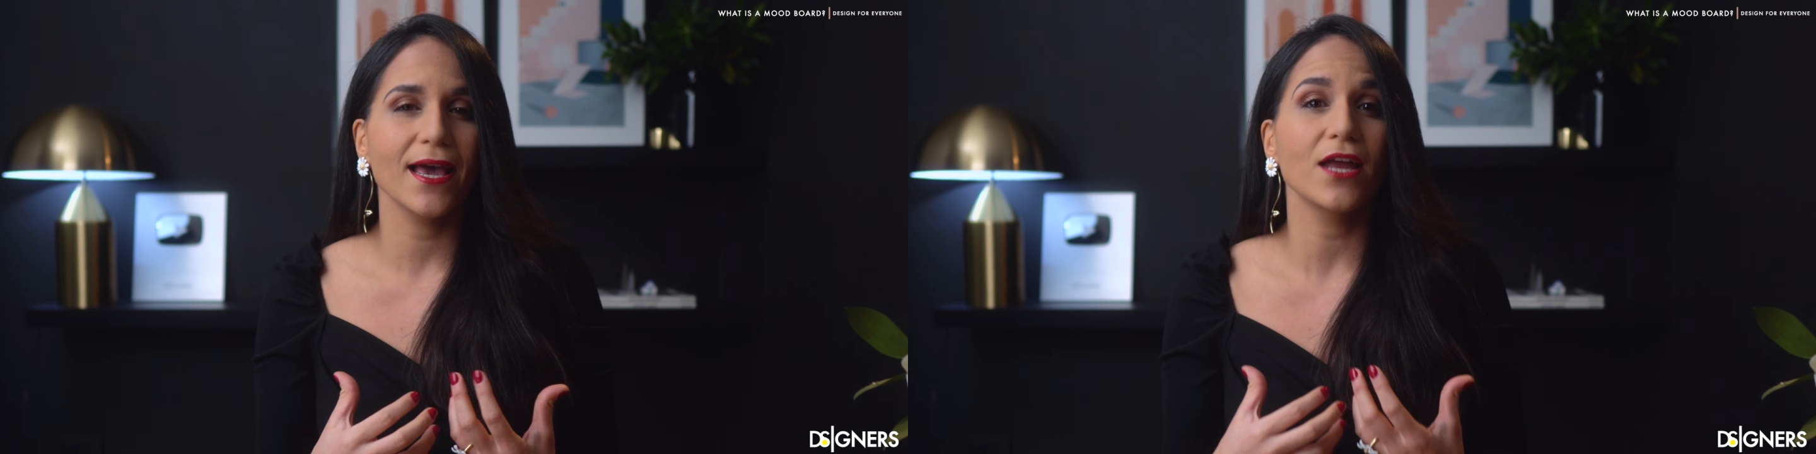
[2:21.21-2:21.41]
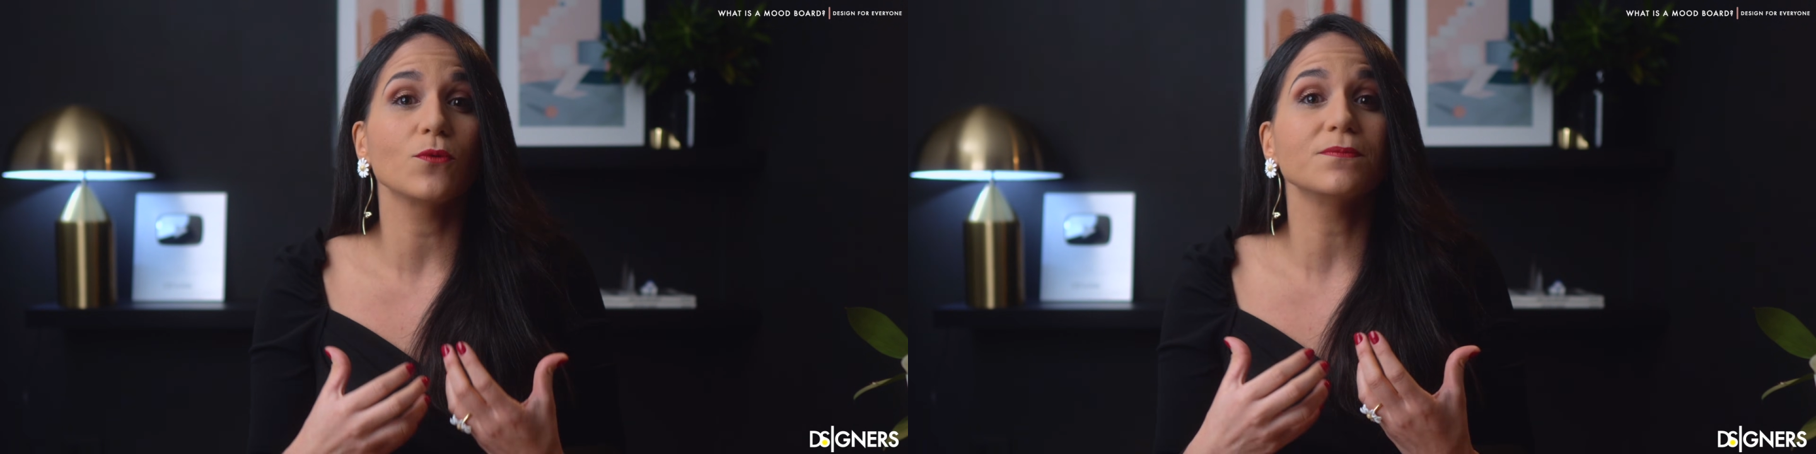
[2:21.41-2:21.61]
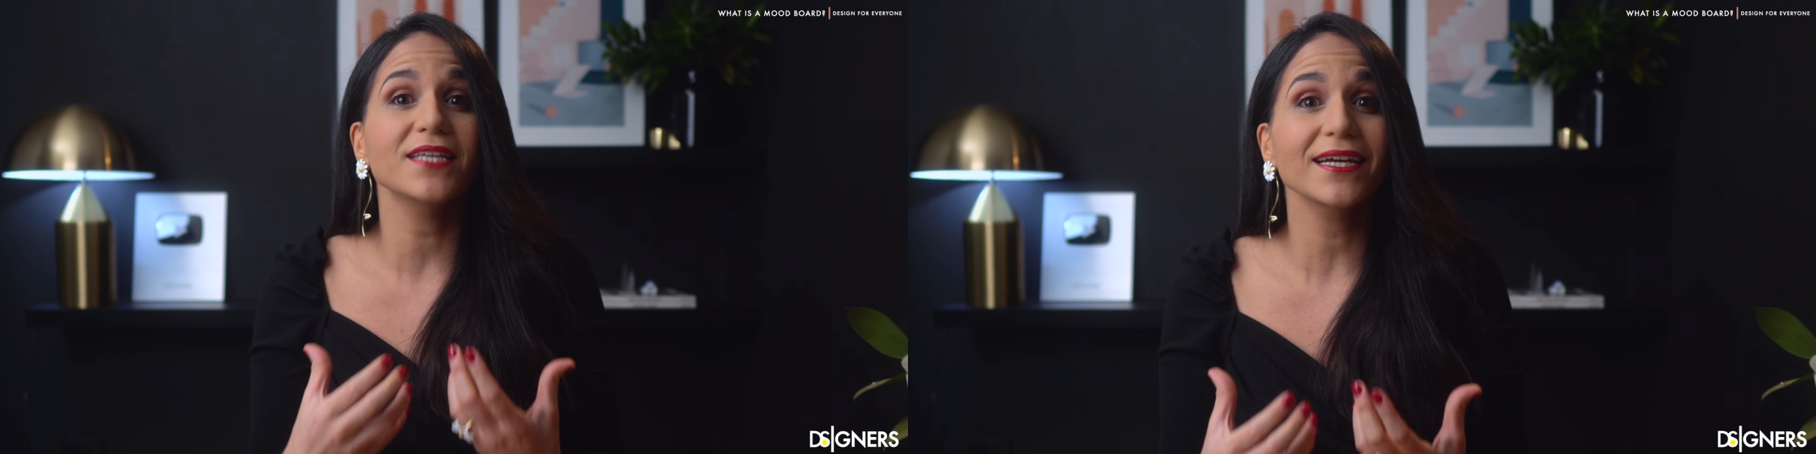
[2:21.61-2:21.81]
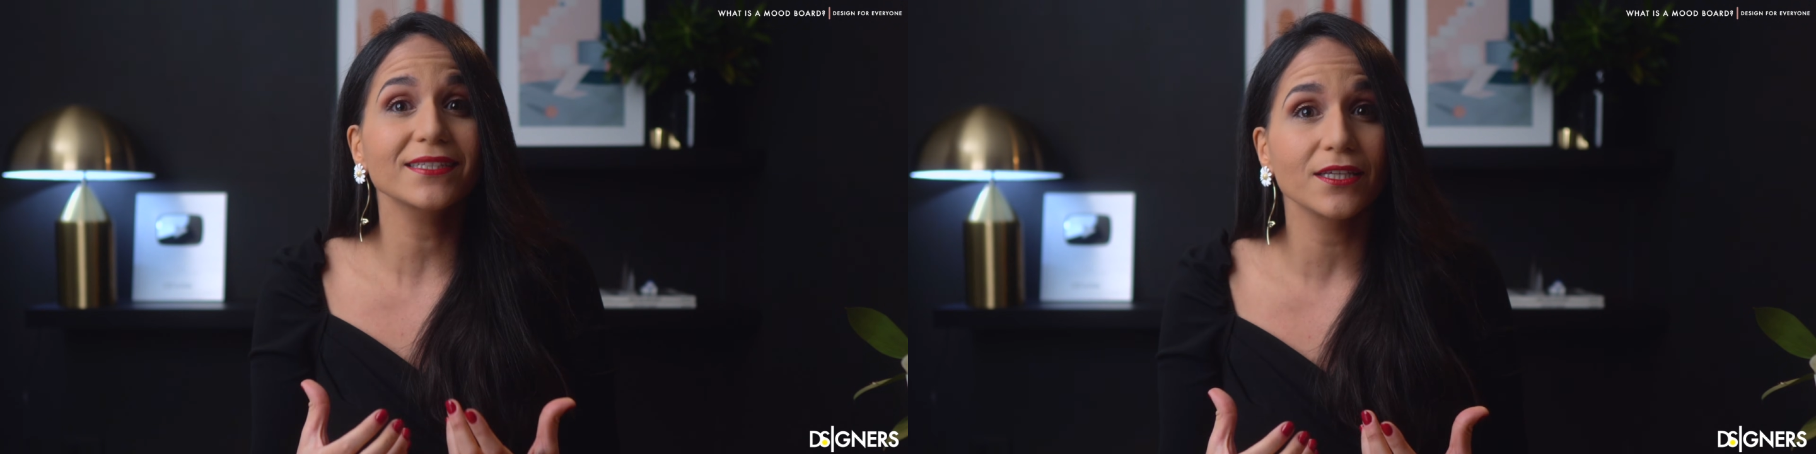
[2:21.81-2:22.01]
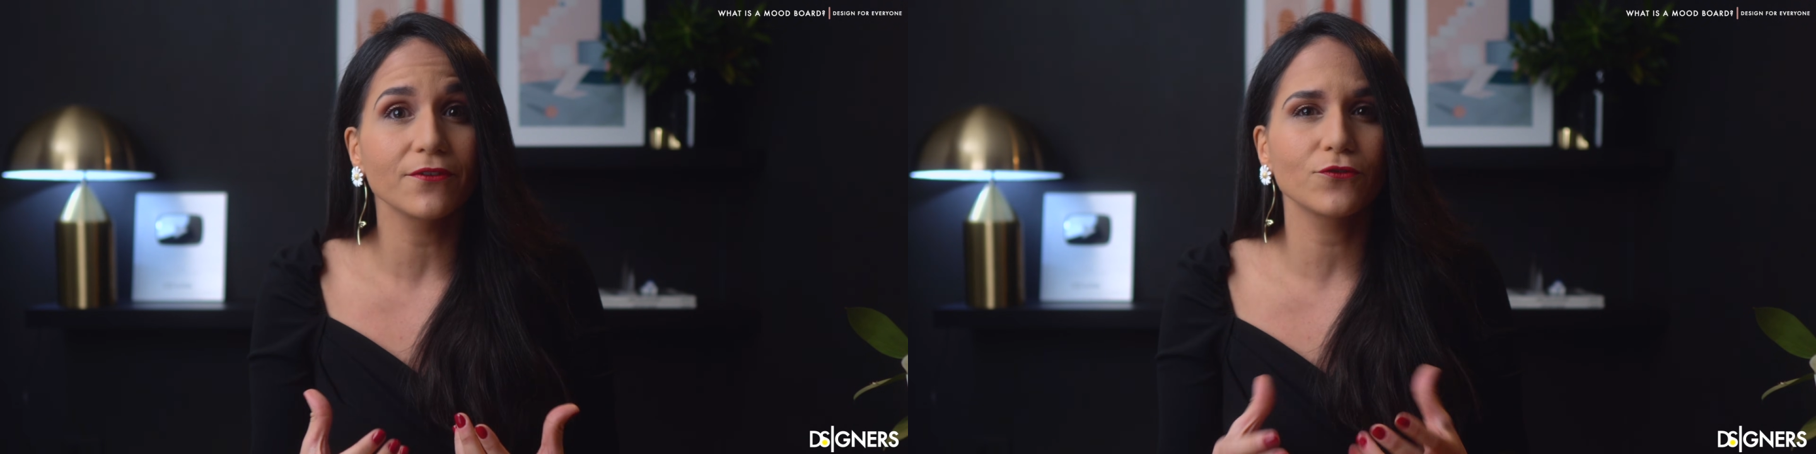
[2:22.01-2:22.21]
and
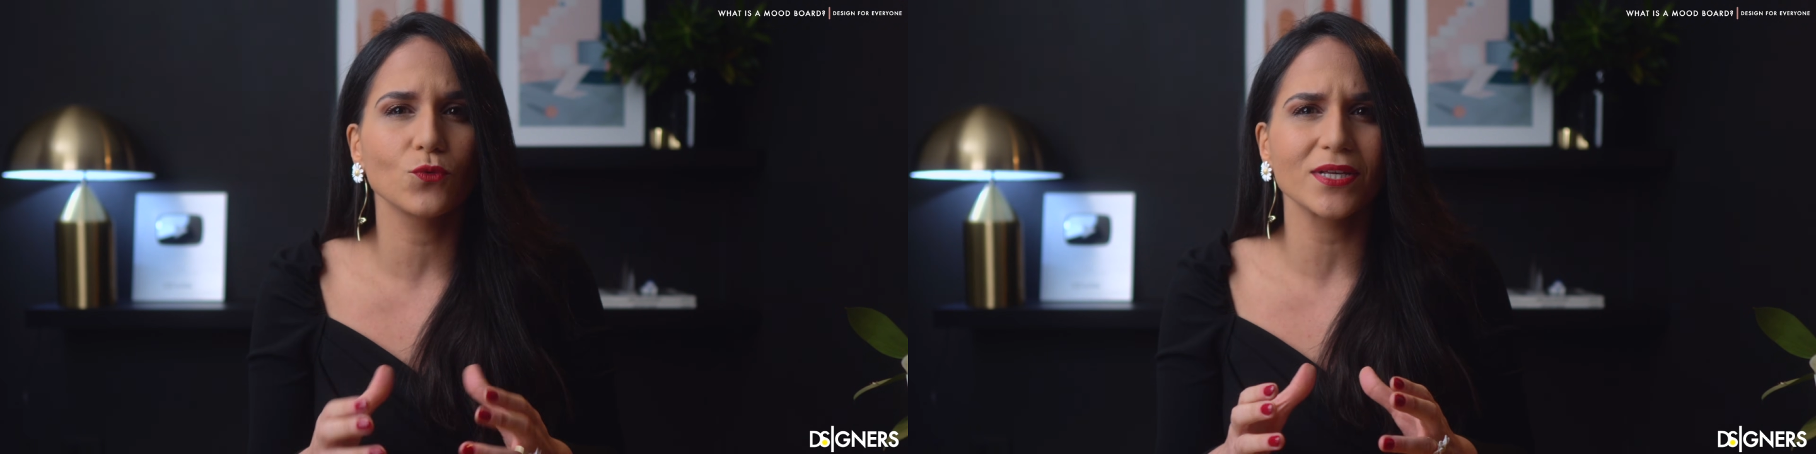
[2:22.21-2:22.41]
objective to